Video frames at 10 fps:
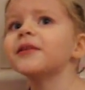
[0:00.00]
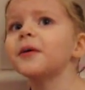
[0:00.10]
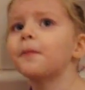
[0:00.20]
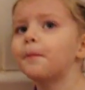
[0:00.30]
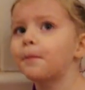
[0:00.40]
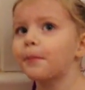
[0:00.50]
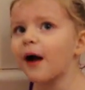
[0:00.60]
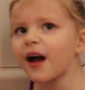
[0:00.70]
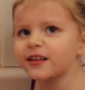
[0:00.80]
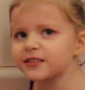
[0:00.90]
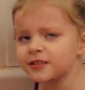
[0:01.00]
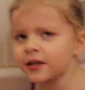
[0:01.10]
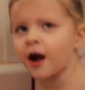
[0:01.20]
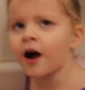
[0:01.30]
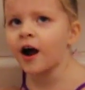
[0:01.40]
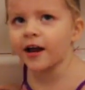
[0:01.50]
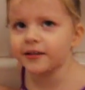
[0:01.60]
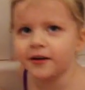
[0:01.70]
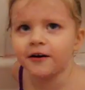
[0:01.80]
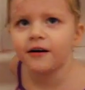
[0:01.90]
on the butt side.